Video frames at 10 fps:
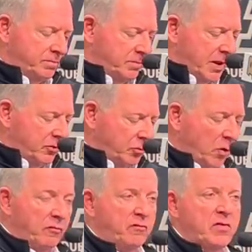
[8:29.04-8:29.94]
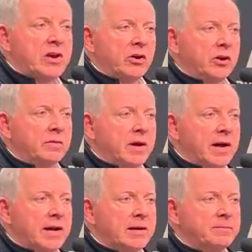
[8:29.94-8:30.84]
There's no fear
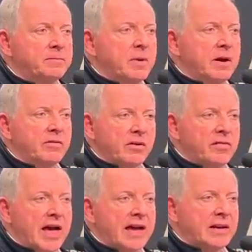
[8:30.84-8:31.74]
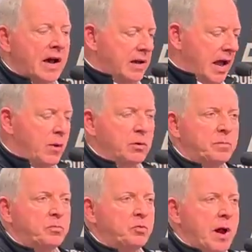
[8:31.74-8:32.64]
of that. I
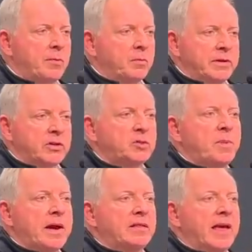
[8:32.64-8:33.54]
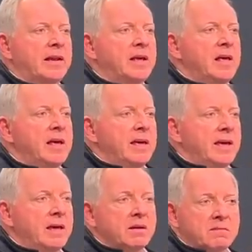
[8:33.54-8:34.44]
would probably expect
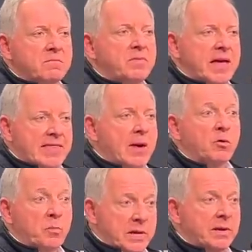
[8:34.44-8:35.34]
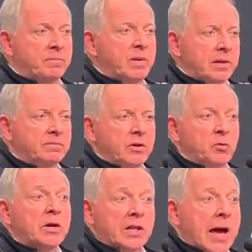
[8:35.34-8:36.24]
that will be a
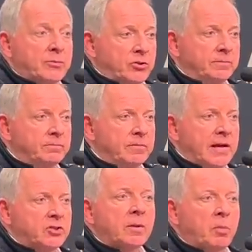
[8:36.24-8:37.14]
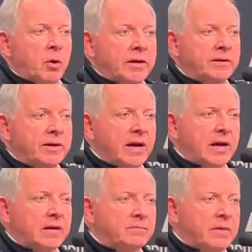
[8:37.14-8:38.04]
real option at some point.
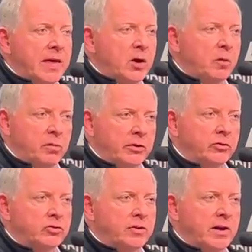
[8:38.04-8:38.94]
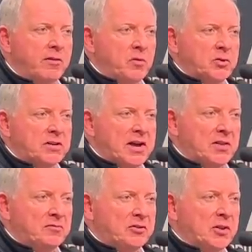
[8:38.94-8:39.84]
And they are brothers. They have worked
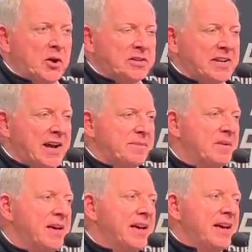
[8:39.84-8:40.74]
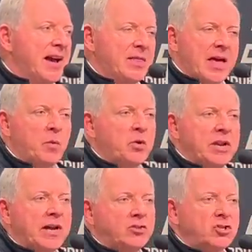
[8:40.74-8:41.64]
together for a long time. That would
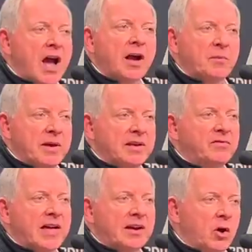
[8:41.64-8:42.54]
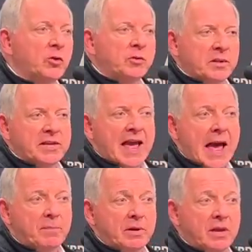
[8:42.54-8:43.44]
not shock me if that ultimately
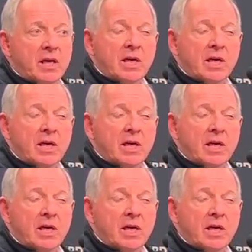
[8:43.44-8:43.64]
happened,